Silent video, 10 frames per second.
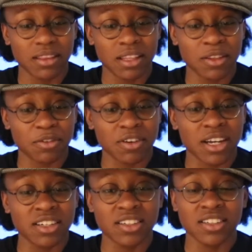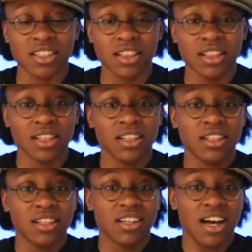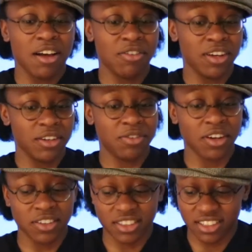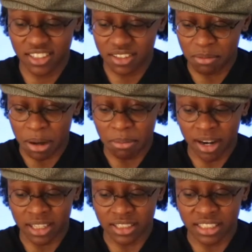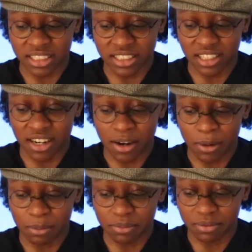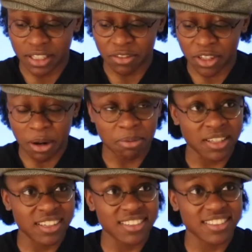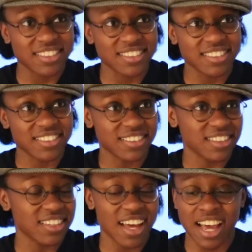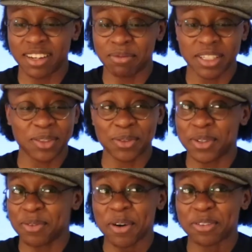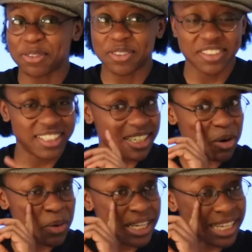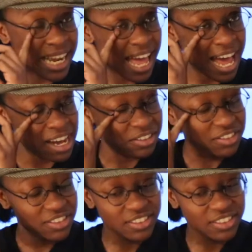In the final, I had felt my body giving up a little. I had been through a rough week and a half,